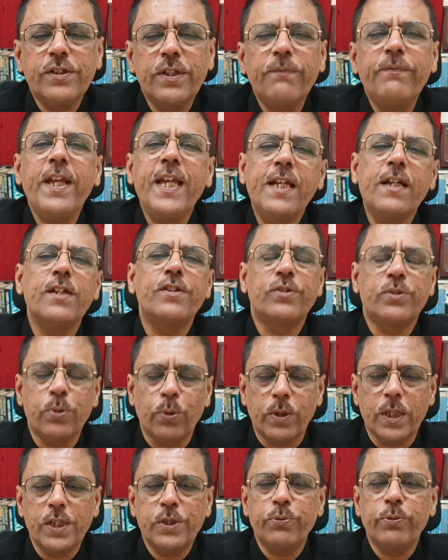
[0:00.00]
the weakest
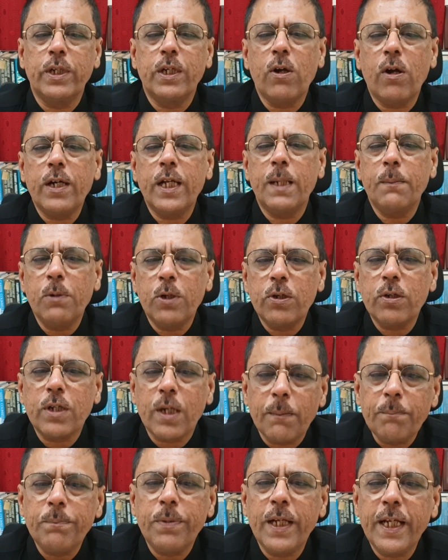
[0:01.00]
students who are not able to
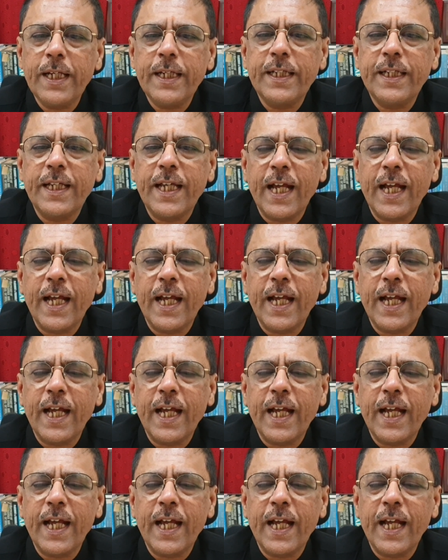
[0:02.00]
complete,